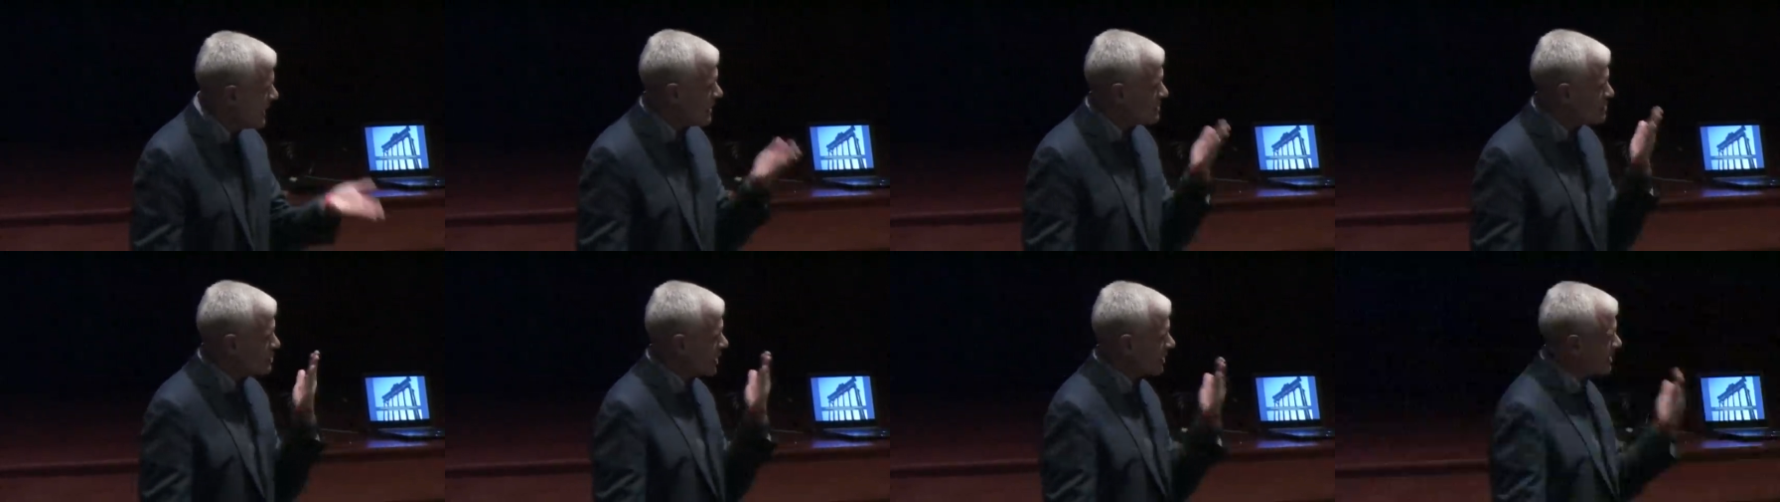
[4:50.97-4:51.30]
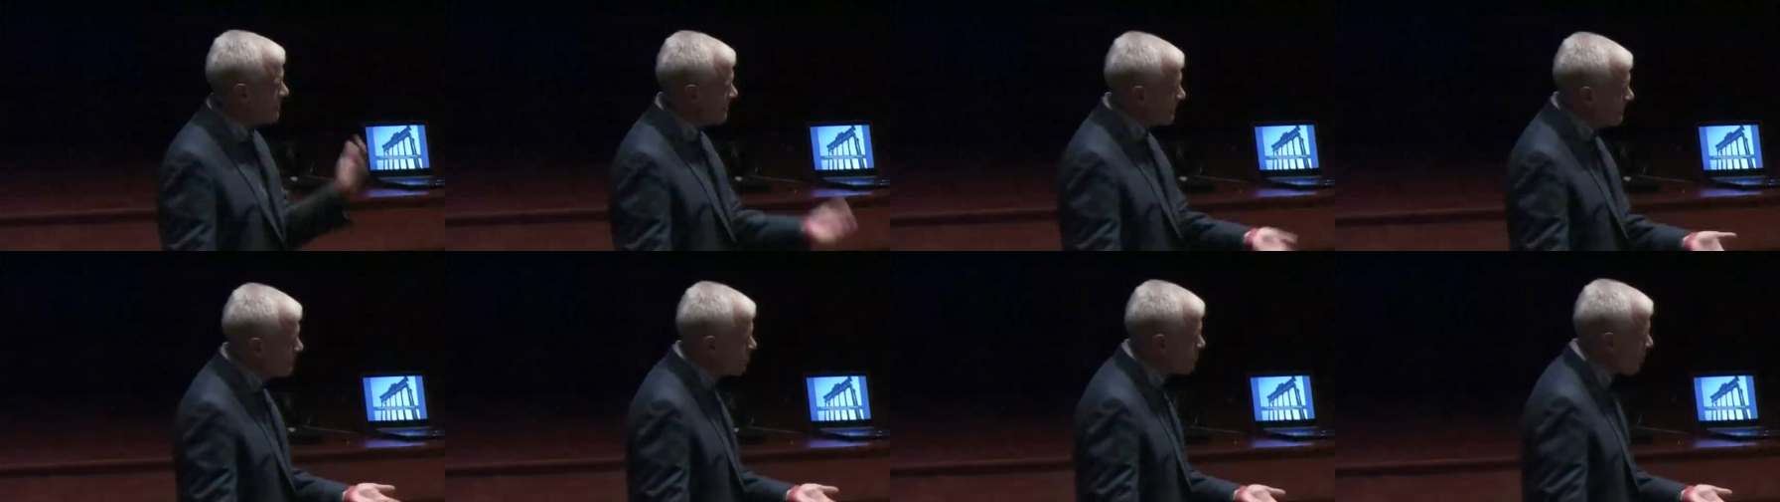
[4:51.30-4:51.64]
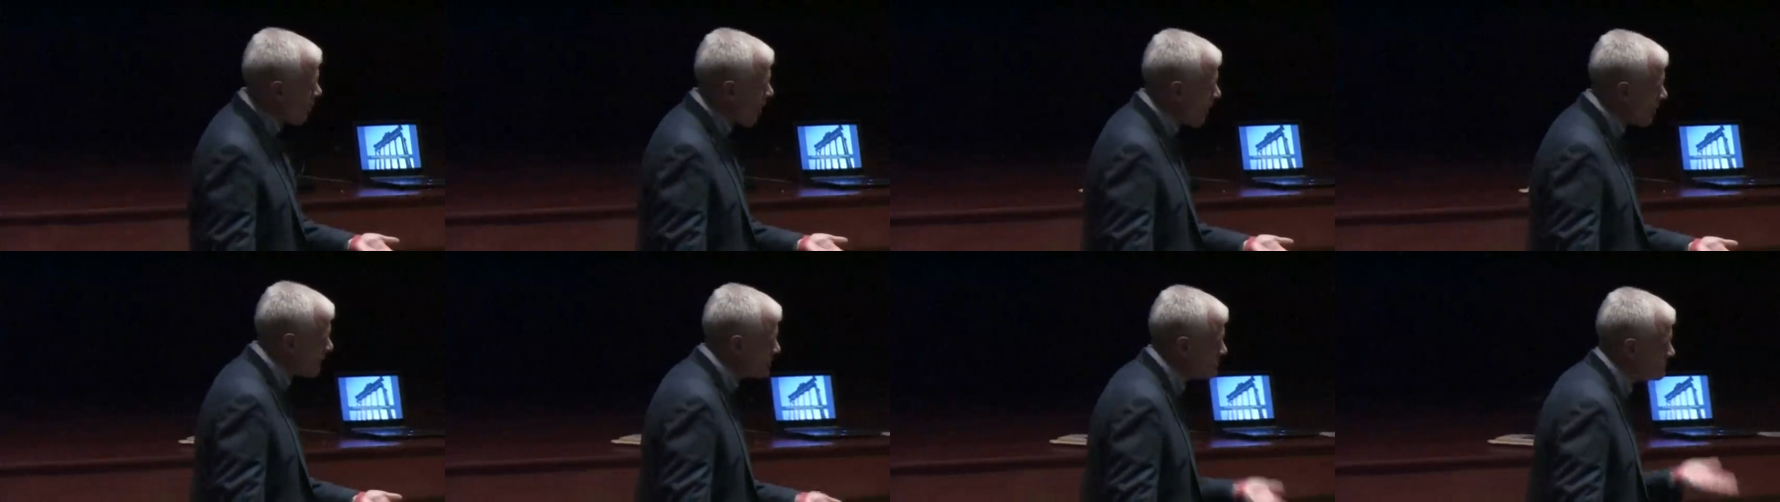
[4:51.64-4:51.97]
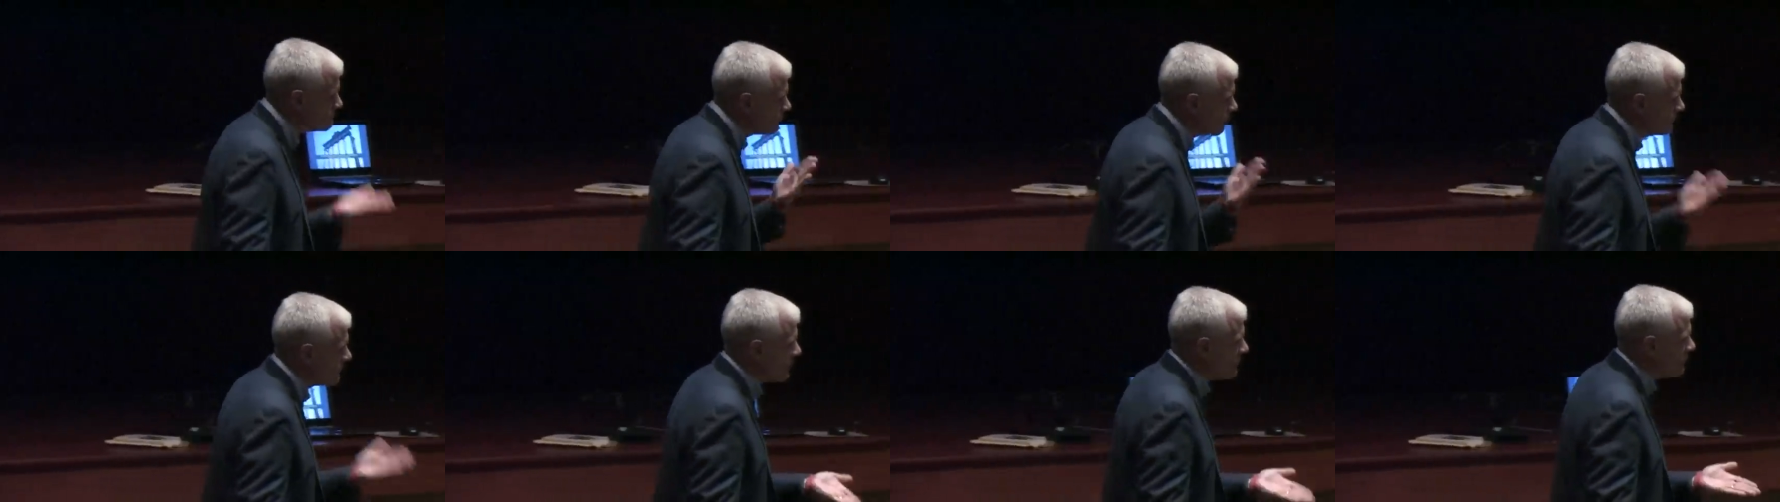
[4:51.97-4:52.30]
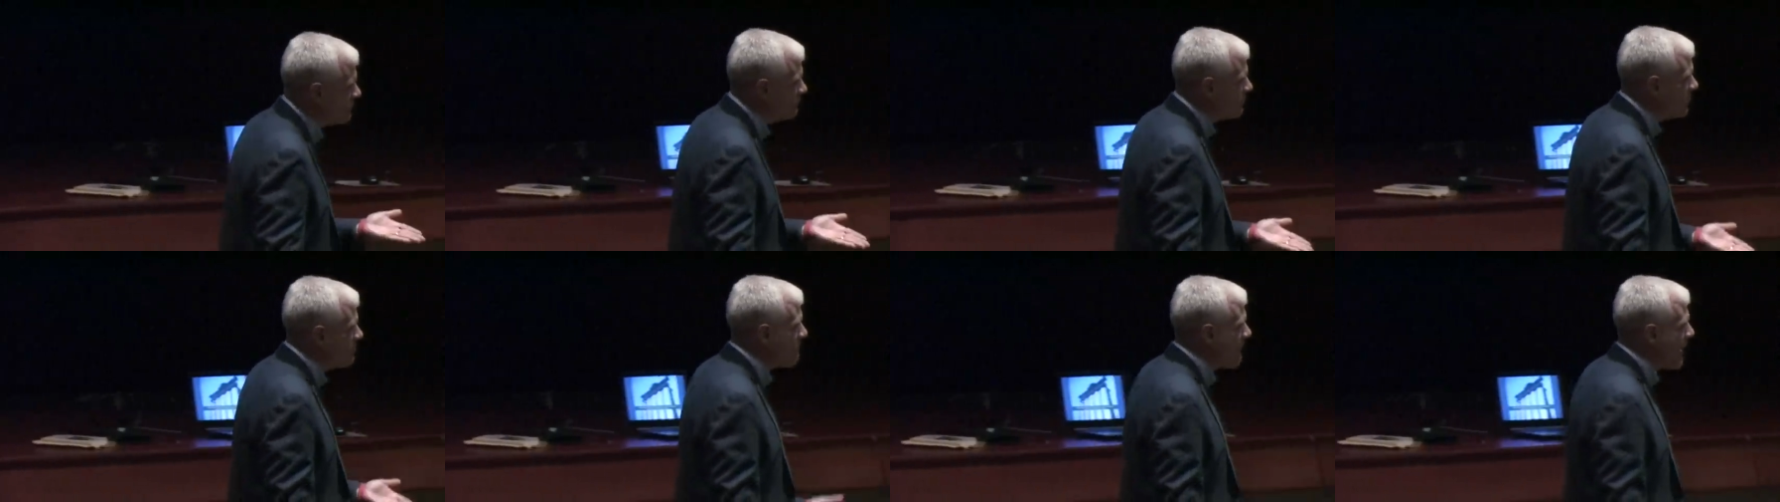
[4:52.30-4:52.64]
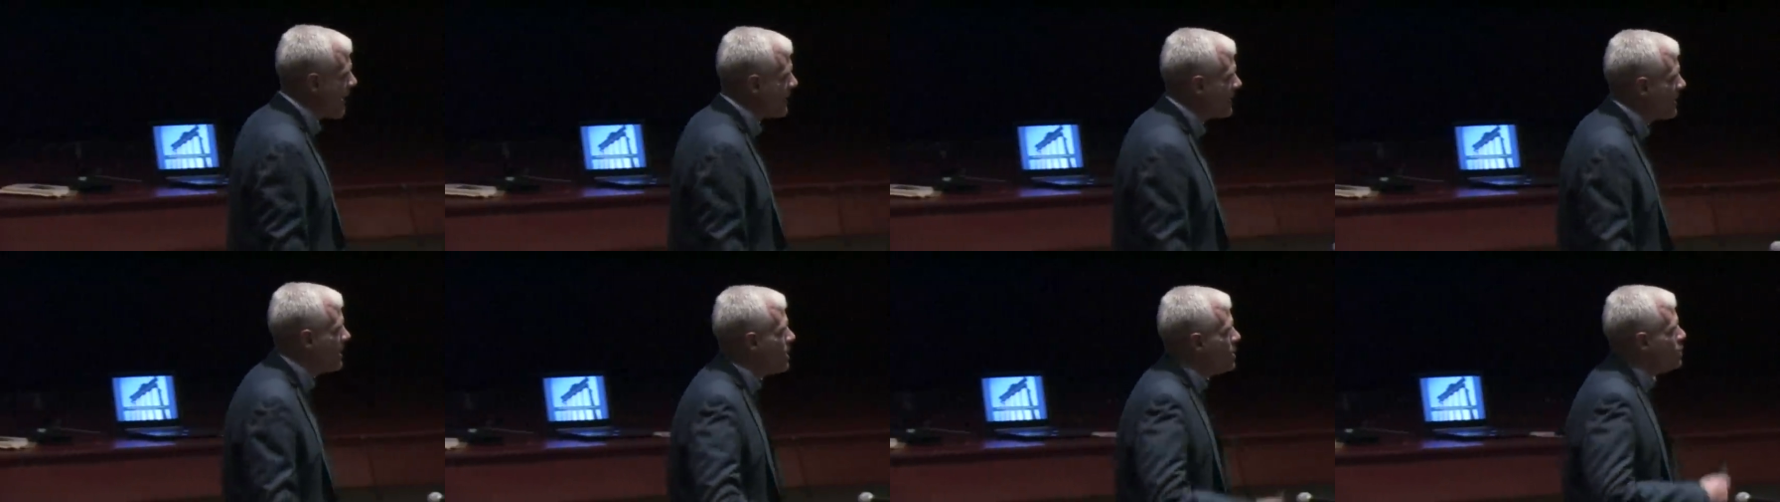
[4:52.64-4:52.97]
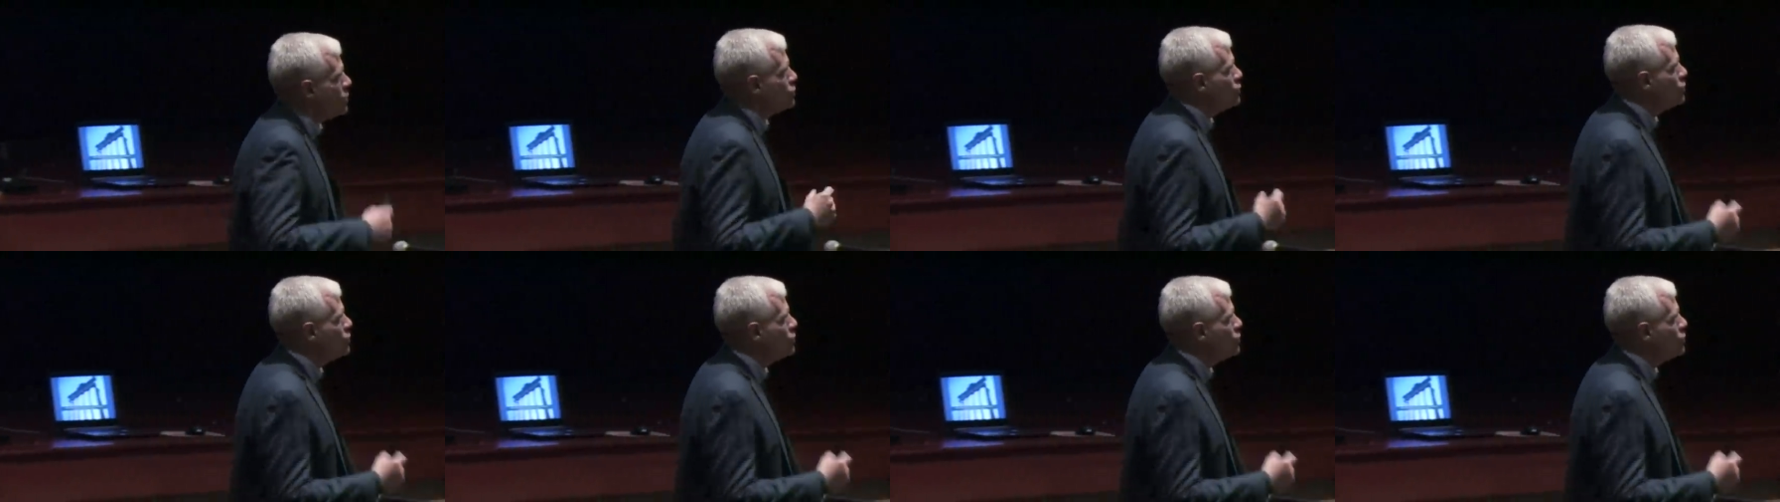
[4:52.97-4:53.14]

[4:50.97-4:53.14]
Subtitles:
and documenting progress and providing feedback,